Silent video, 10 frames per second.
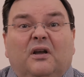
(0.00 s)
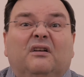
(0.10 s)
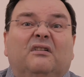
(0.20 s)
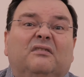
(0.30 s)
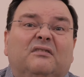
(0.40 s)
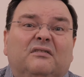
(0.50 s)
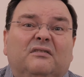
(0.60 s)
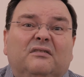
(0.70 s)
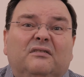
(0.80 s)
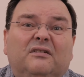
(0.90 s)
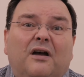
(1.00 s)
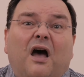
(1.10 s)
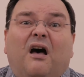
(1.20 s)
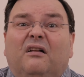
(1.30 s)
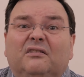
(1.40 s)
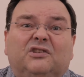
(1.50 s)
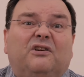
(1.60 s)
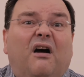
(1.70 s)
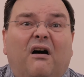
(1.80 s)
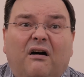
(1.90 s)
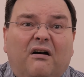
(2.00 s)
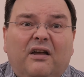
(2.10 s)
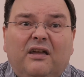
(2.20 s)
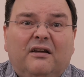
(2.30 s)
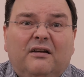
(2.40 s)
hmm, I'll try?